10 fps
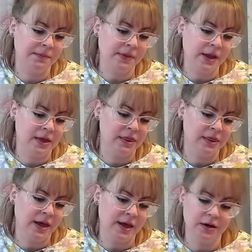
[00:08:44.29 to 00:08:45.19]
And
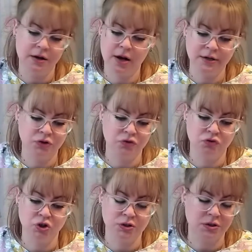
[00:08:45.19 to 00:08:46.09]
then I
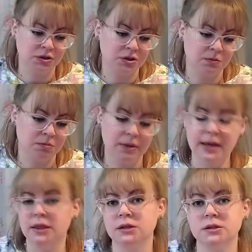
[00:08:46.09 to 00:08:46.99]
just
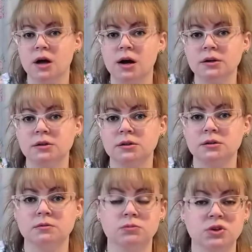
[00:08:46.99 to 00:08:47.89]
made the
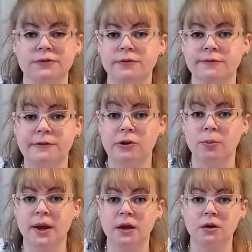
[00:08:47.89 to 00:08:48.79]
socks to fulfill
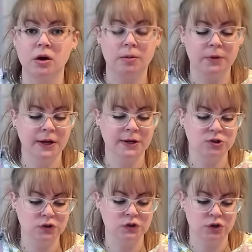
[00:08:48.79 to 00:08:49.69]
my
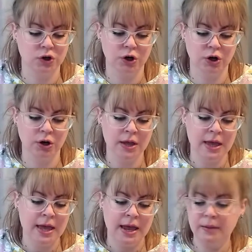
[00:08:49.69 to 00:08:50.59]
obligations to her
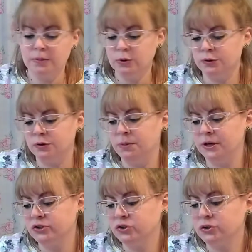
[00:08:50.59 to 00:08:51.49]
and posted
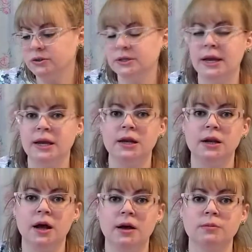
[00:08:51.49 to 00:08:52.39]
pictures, and
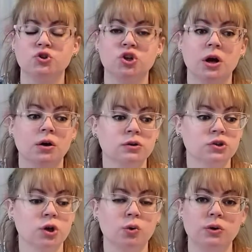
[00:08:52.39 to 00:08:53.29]
she
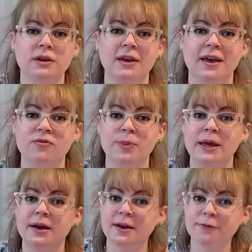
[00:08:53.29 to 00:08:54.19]
also gave me
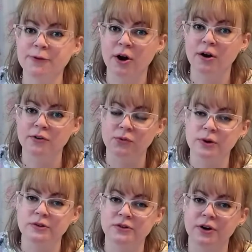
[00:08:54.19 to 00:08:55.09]
a gift card
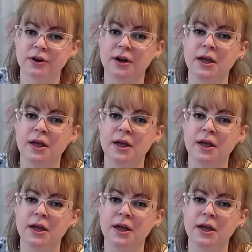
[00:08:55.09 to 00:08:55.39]
towards her